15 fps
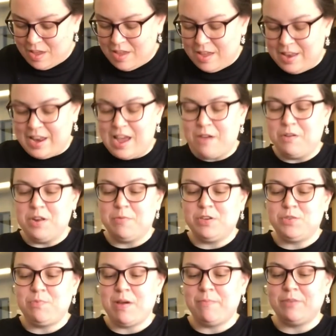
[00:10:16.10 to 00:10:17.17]
Now when you put
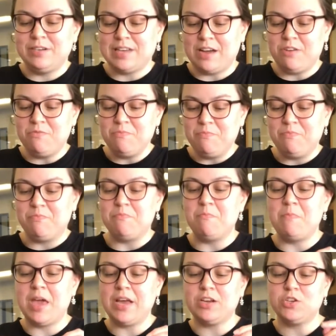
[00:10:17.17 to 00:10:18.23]
your paper down,
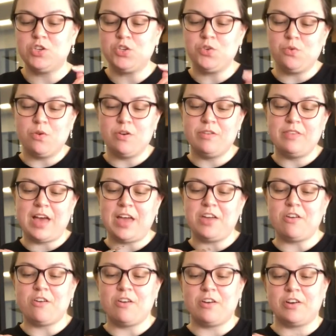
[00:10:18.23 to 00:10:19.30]
make sure that
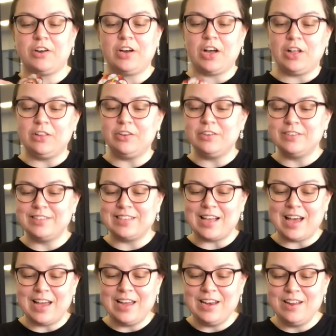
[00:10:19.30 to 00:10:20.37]
your color
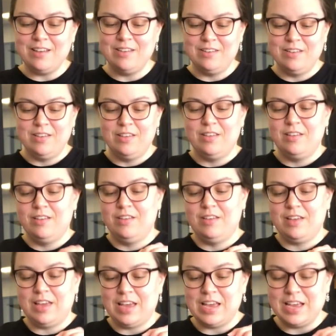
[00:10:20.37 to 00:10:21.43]
side
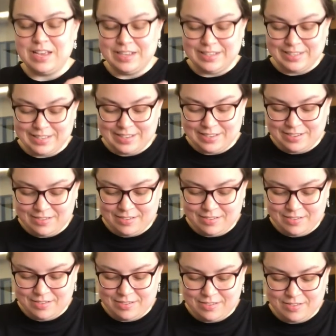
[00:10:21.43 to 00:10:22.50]
is
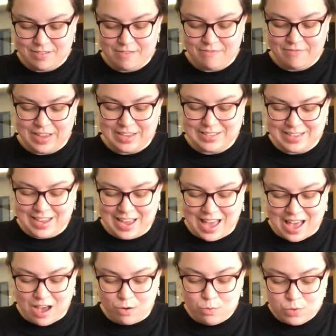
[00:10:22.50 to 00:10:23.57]
facing
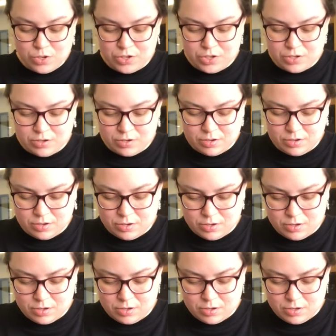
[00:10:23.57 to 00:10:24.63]
out.
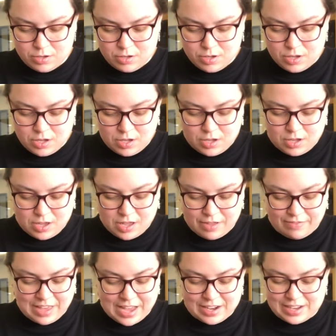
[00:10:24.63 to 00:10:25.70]
If
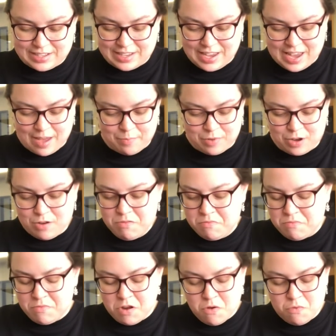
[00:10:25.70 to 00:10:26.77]
that doesn't happen,
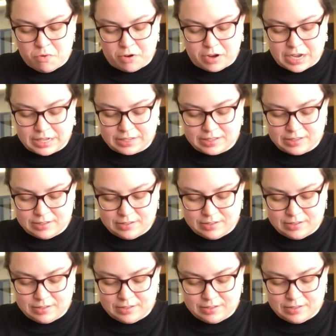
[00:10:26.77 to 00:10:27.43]
no worries.